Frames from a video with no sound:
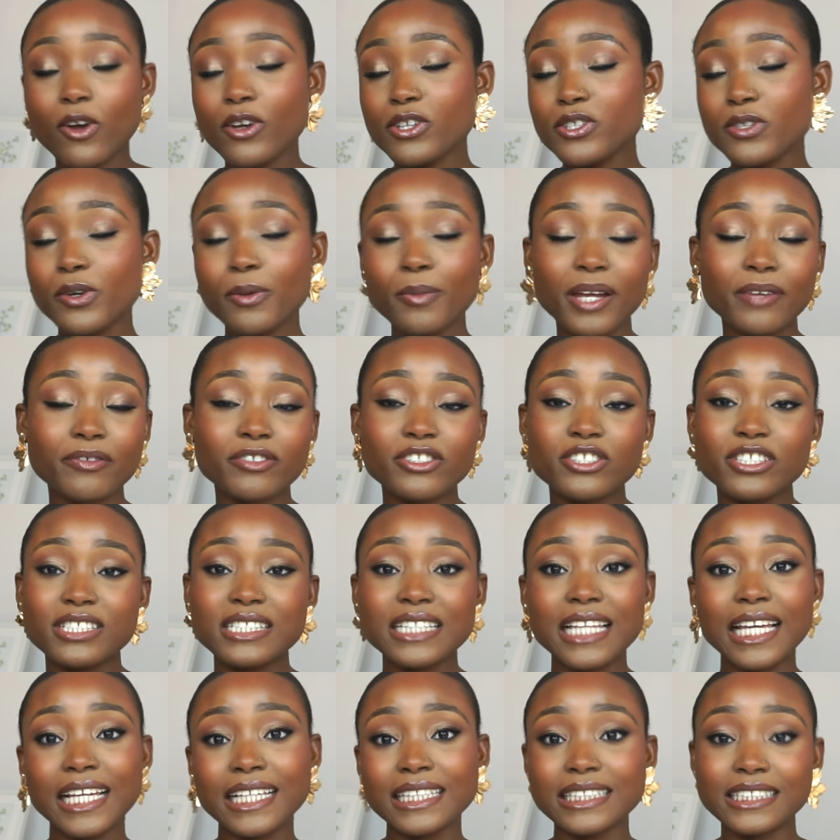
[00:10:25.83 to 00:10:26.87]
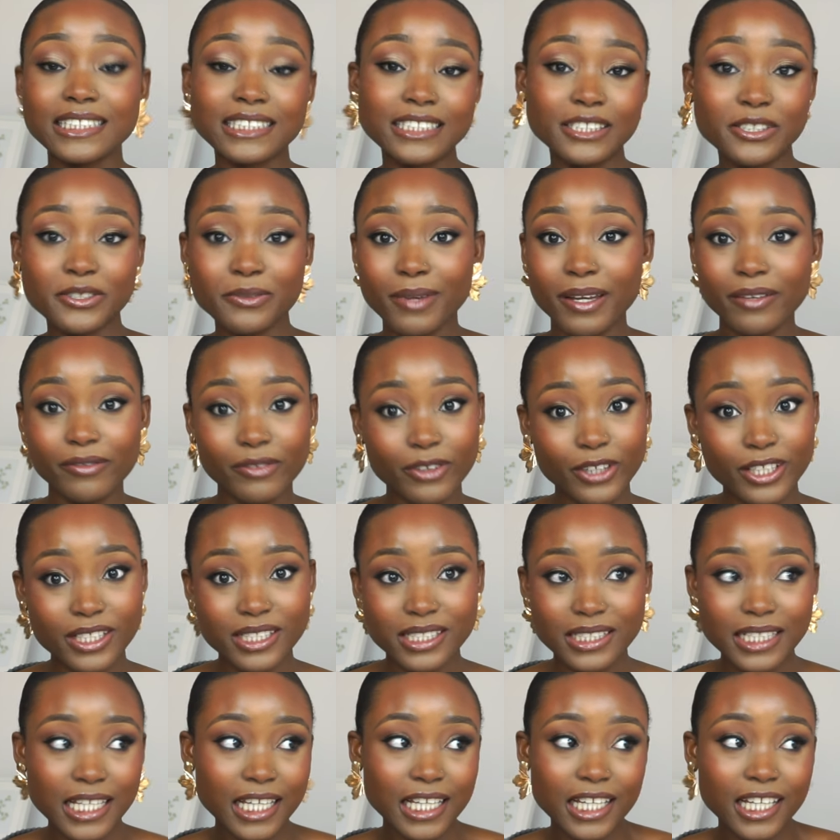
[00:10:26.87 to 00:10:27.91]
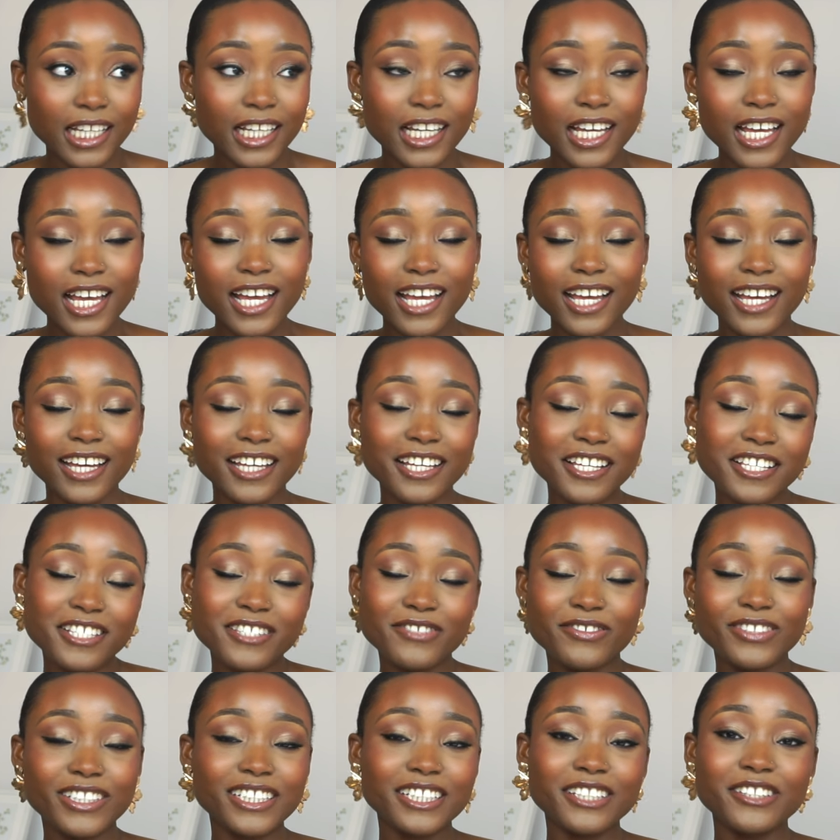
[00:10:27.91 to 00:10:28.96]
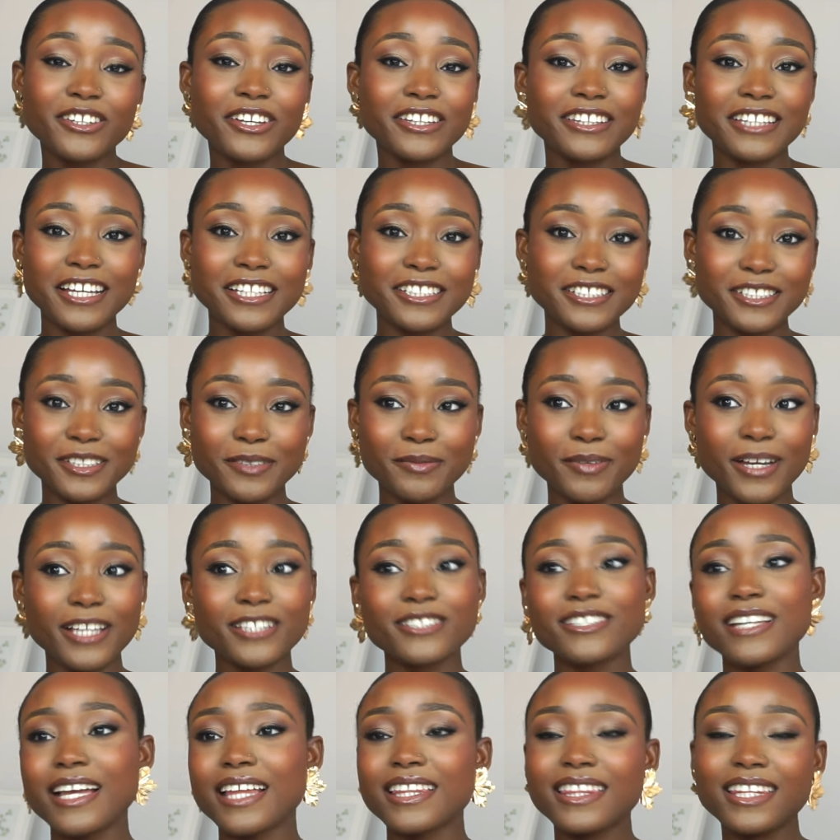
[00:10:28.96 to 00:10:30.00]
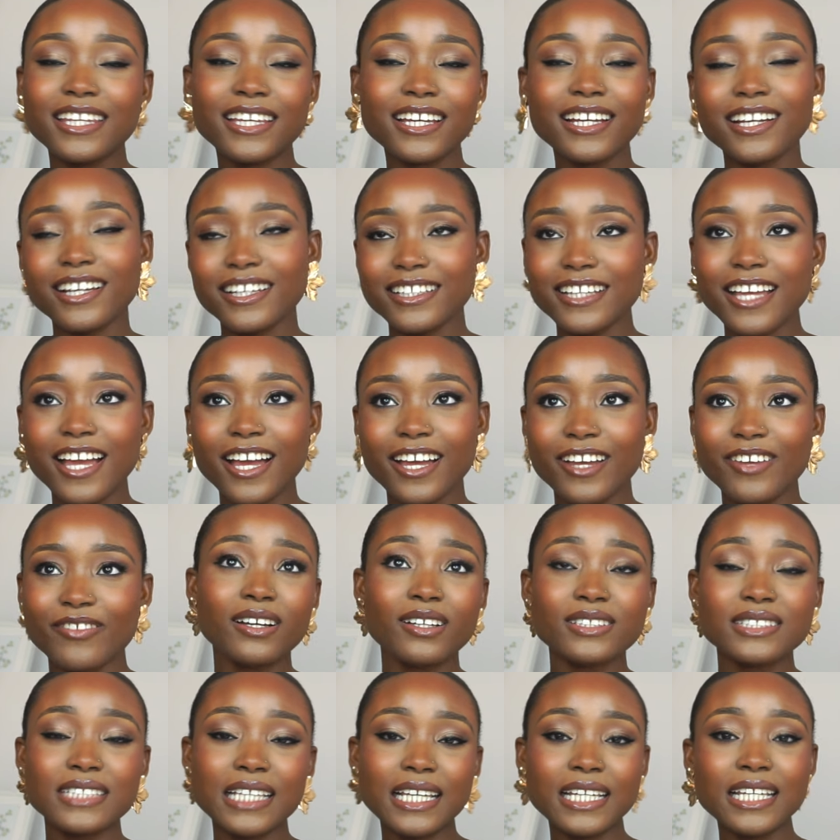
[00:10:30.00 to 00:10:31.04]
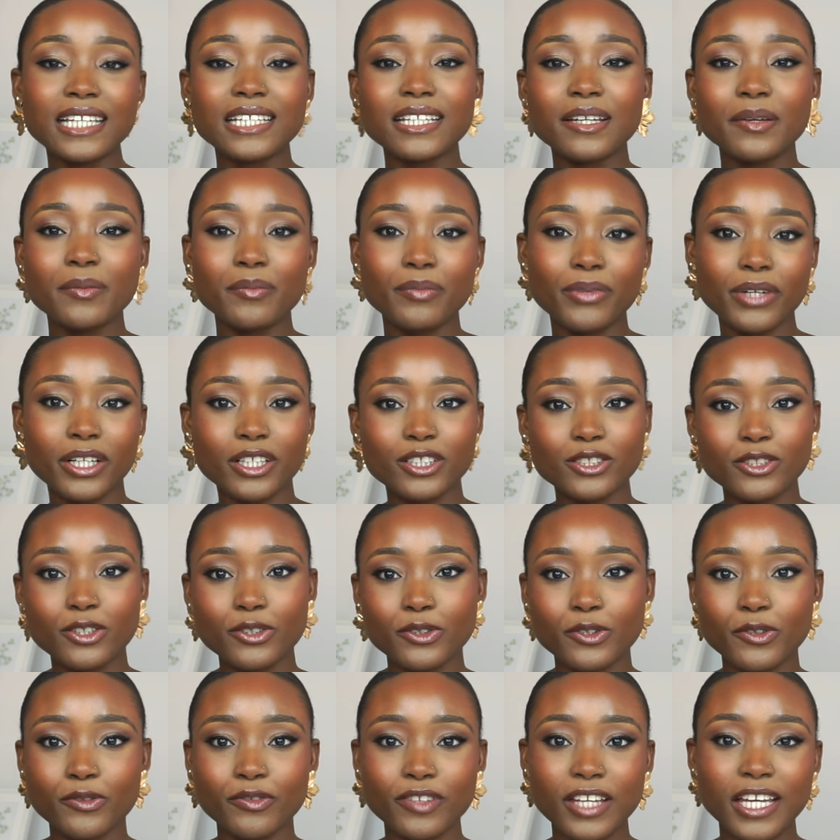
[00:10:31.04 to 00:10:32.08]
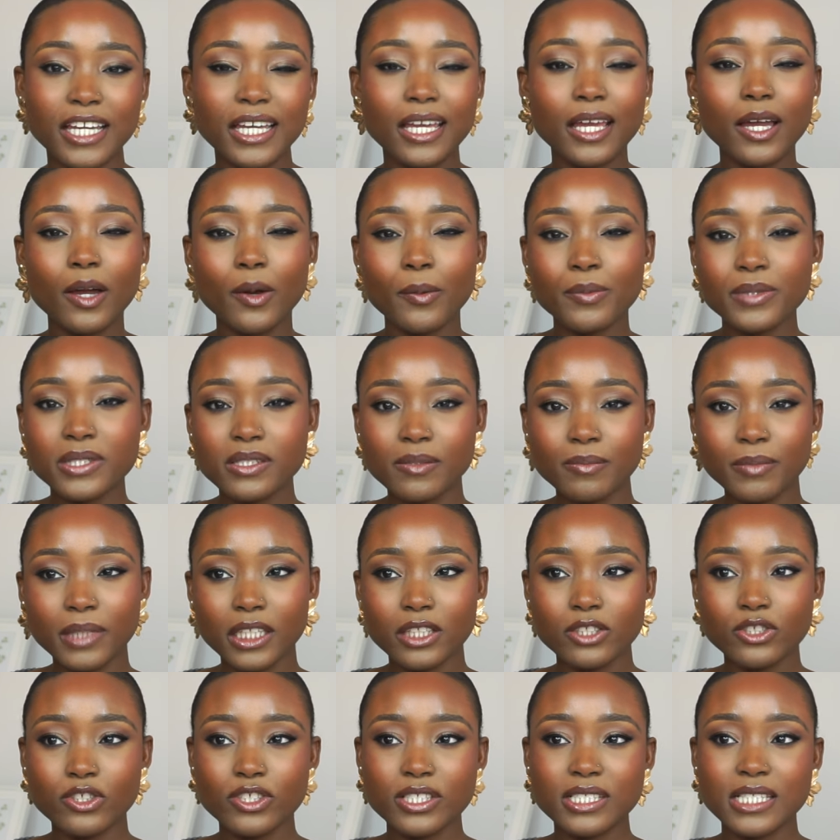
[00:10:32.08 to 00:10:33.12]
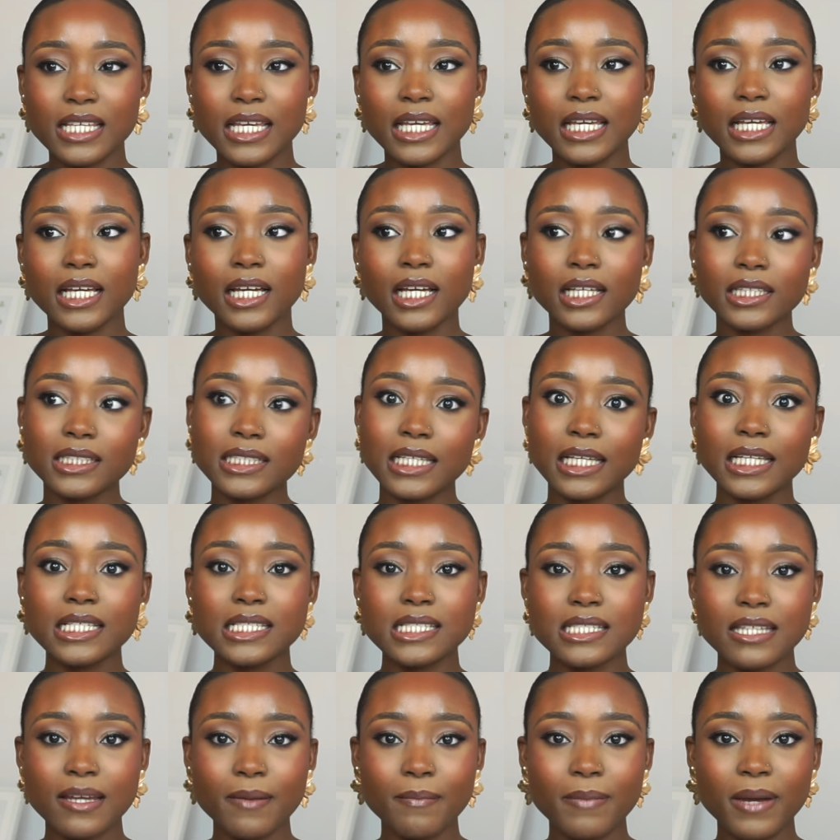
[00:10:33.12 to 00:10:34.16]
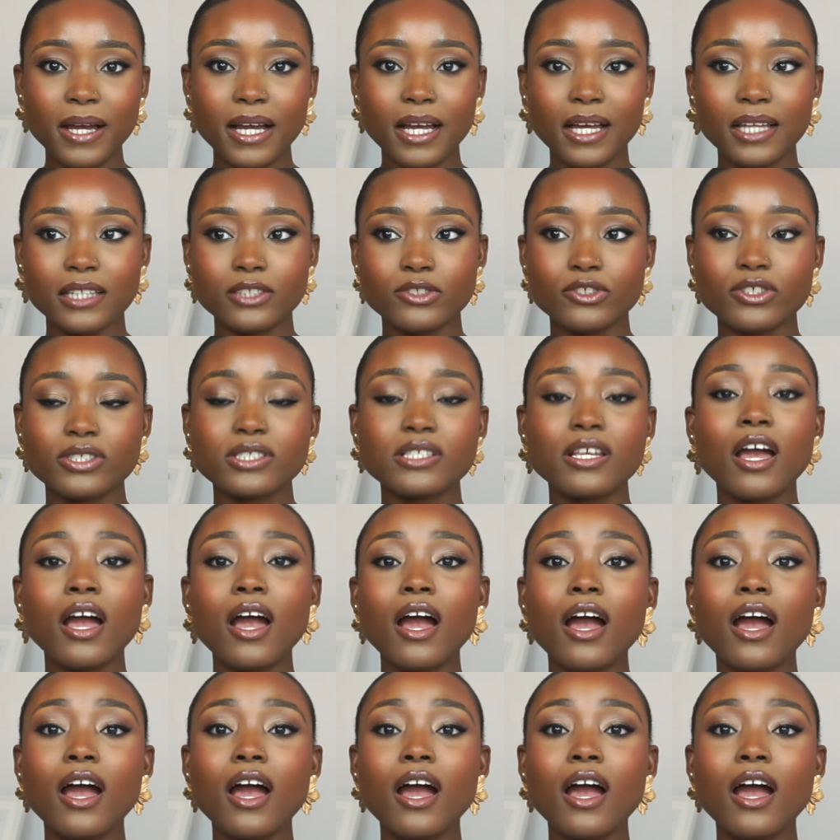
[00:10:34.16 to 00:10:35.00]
Or someone might even just like listening to my voice. Like, it's really not that deep. But I think, yeah, taking a break sort of, like, helped me just, like, take a step back and just...